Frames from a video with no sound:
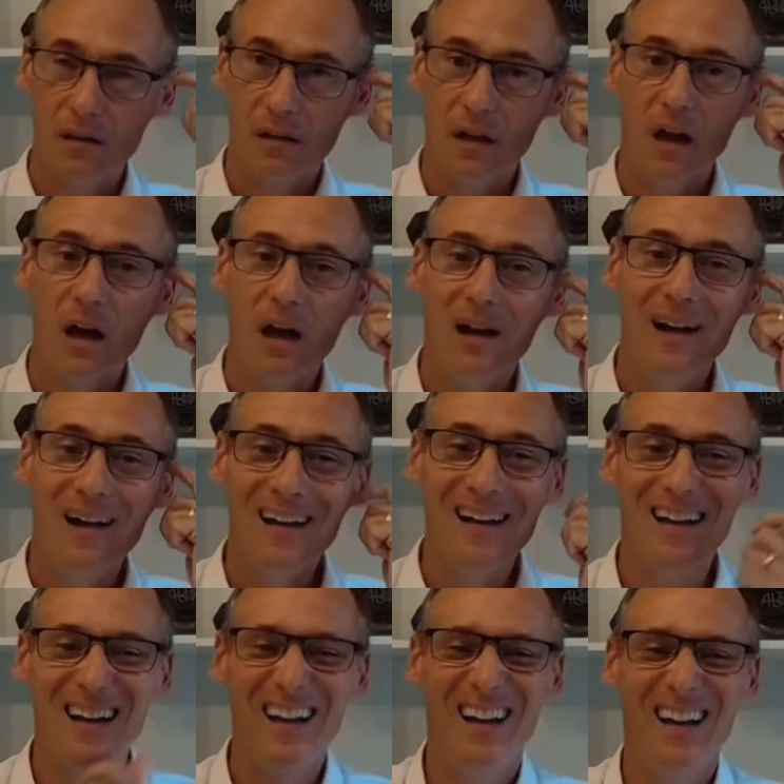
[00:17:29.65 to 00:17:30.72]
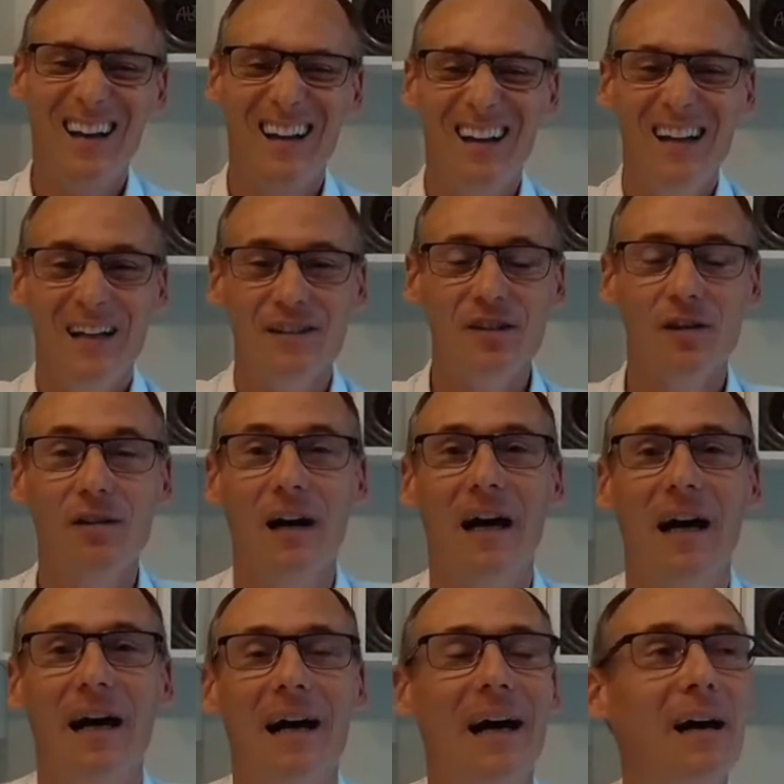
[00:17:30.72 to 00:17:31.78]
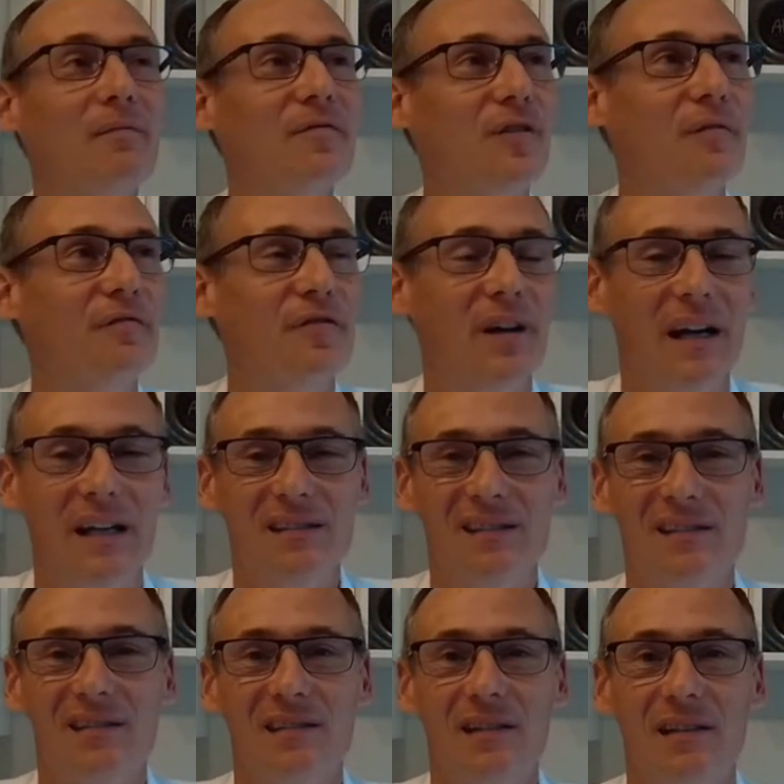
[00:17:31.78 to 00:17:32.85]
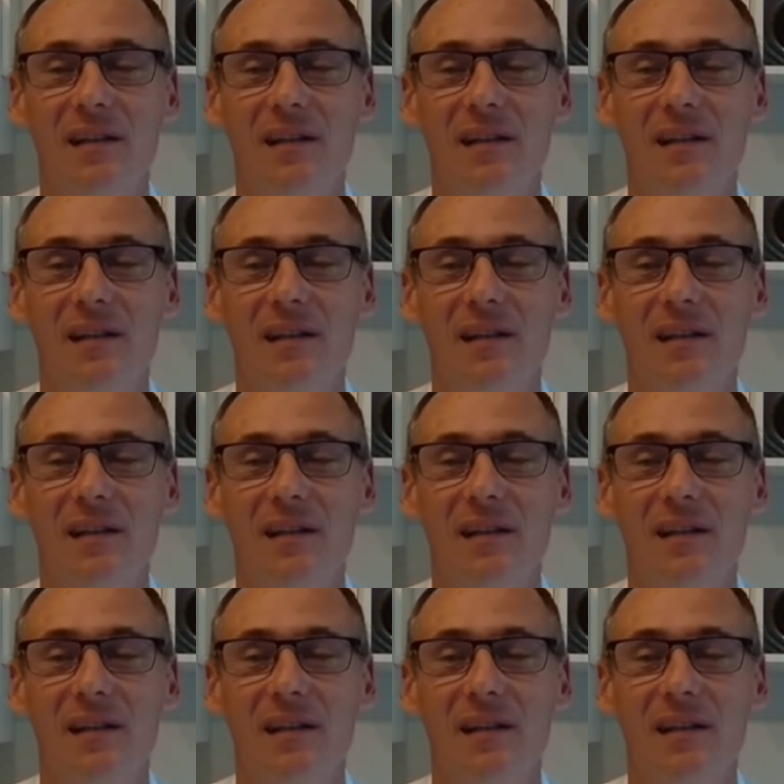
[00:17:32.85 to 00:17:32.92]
So I'm from France.